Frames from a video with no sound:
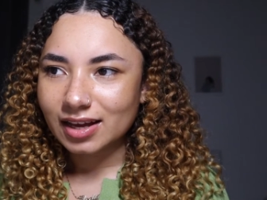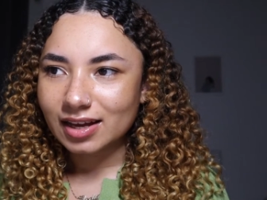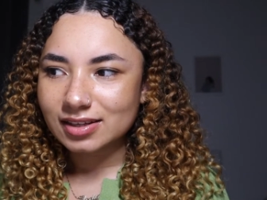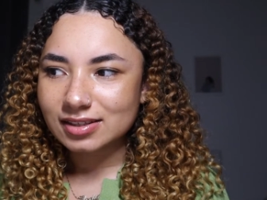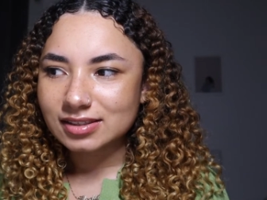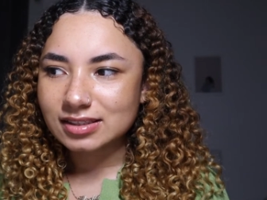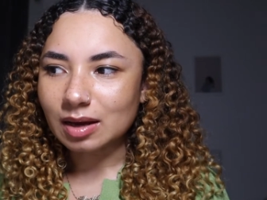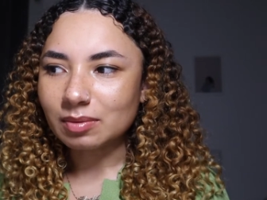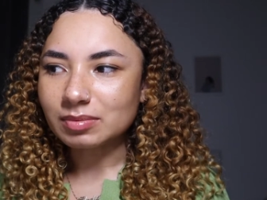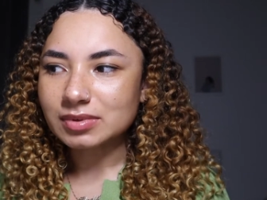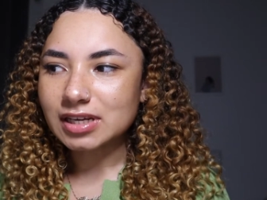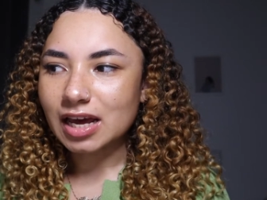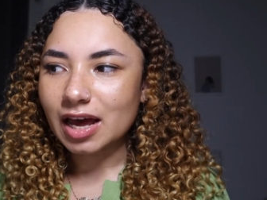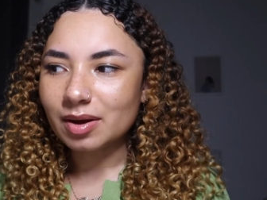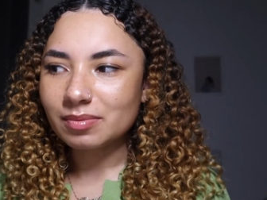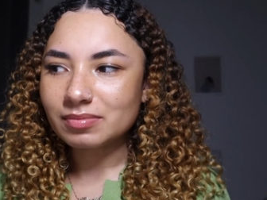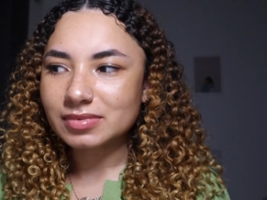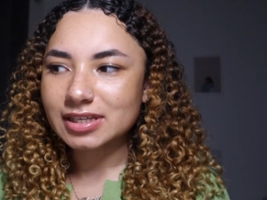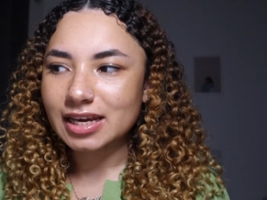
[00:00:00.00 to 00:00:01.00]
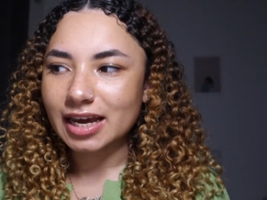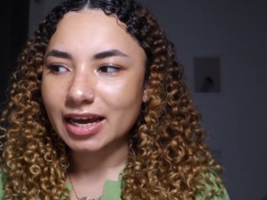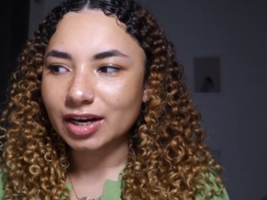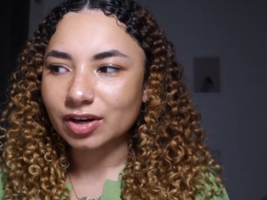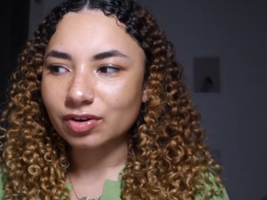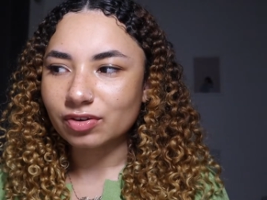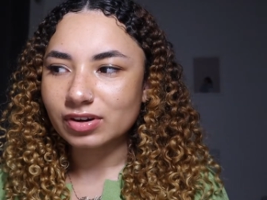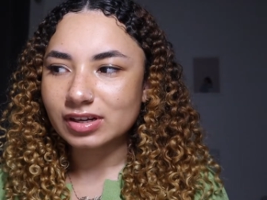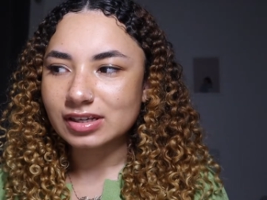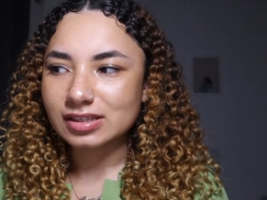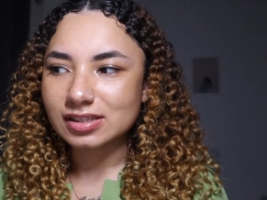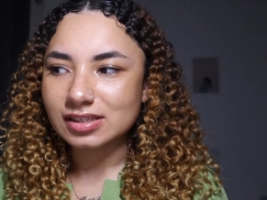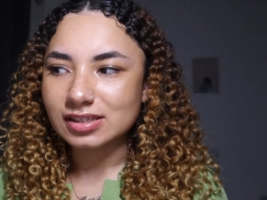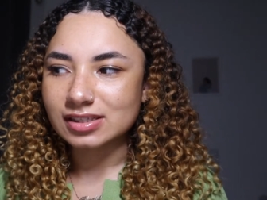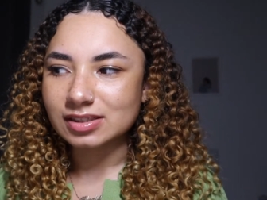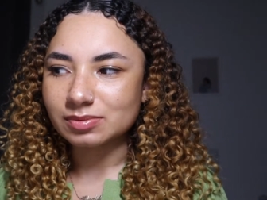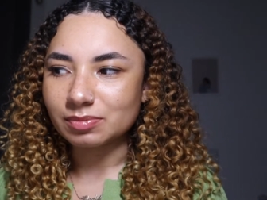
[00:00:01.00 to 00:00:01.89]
sometimes ignorance is